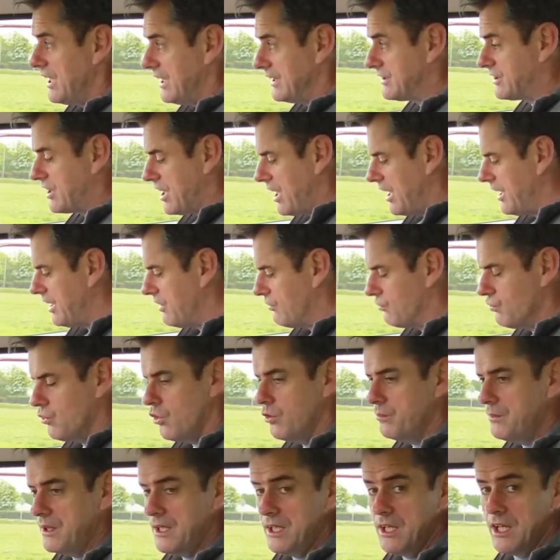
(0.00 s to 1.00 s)
it's kind of
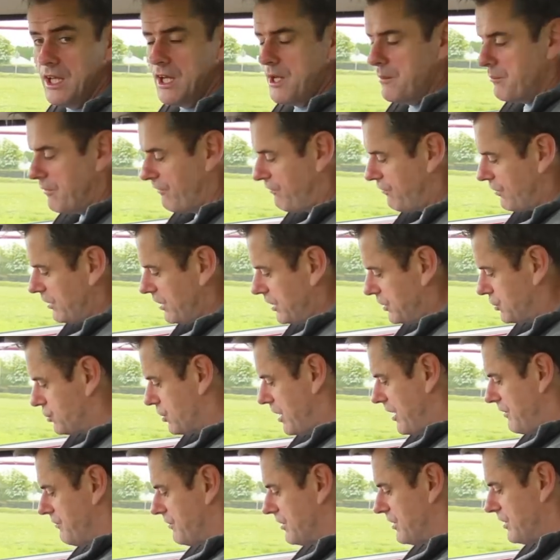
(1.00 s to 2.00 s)
roomy, but for the
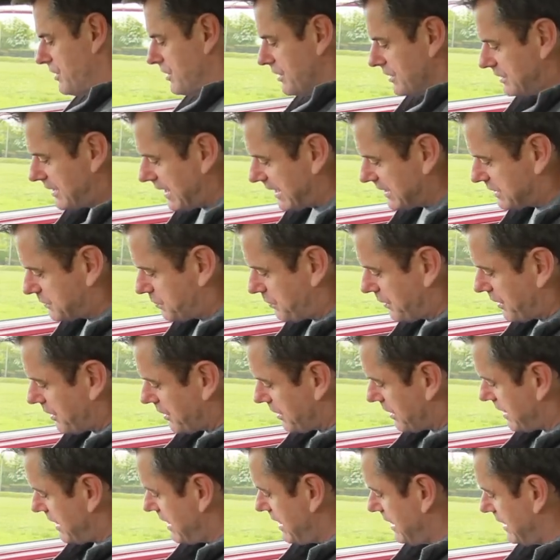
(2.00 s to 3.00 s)
driver, that's where
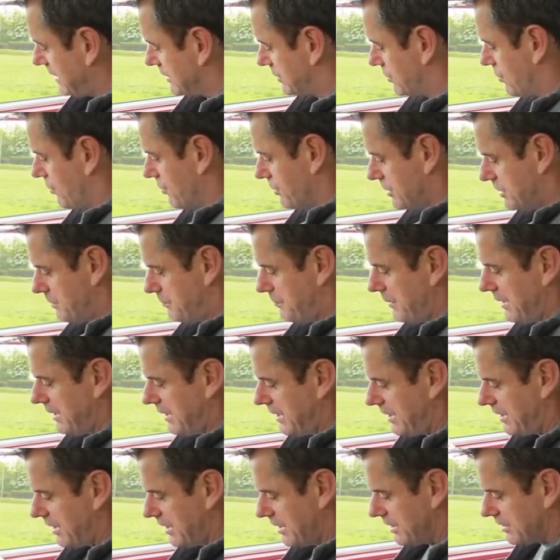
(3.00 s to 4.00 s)
your knee is going to
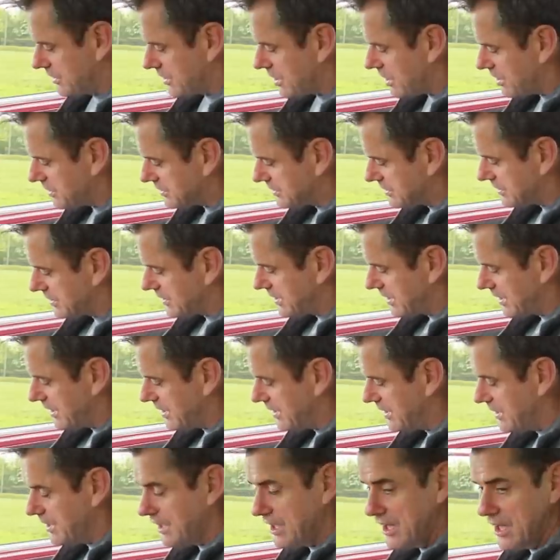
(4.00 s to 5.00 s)
be
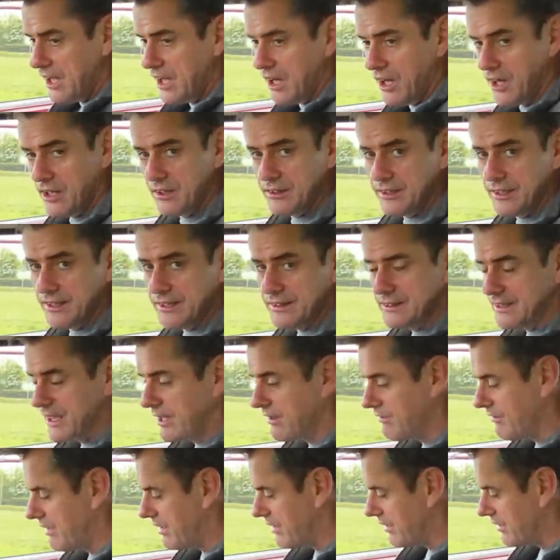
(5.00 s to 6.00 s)
constantly on the
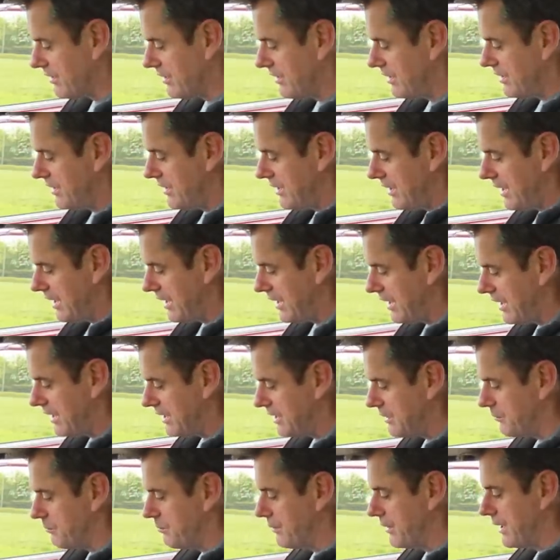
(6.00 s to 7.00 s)
accelerator
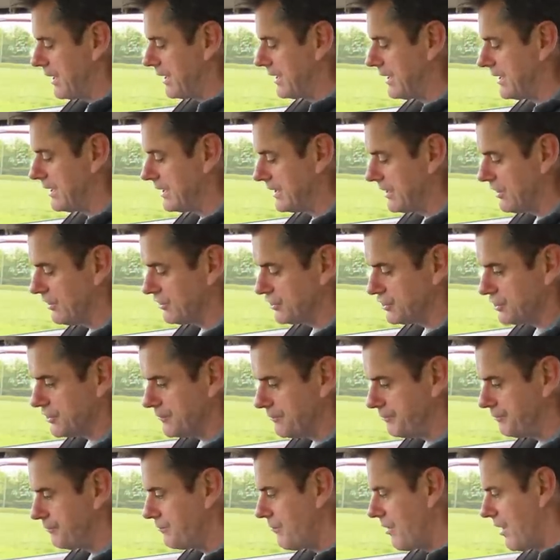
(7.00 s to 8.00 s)
and the brake and the
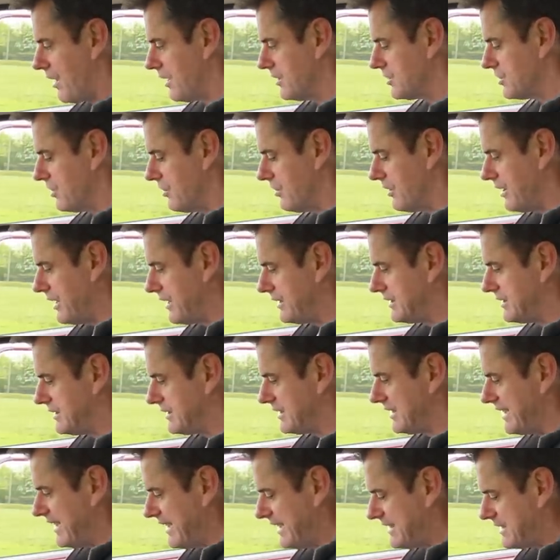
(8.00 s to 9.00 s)
clutch. So
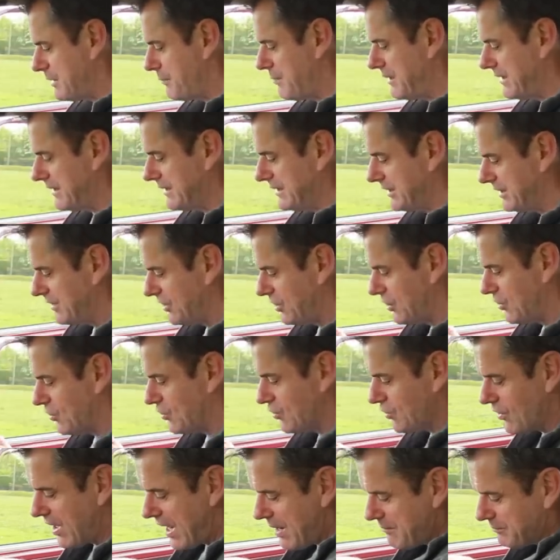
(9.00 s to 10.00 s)
it's a bit
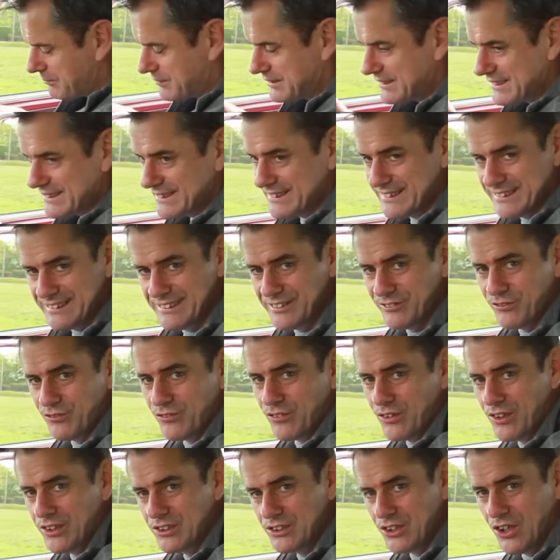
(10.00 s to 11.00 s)
cramped
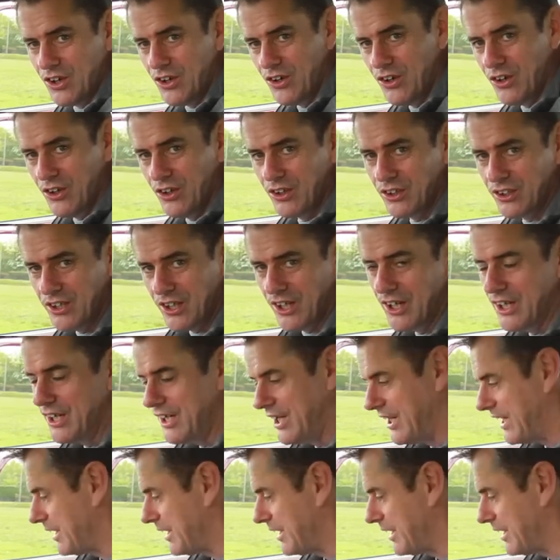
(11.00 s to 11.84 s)
for a tall guy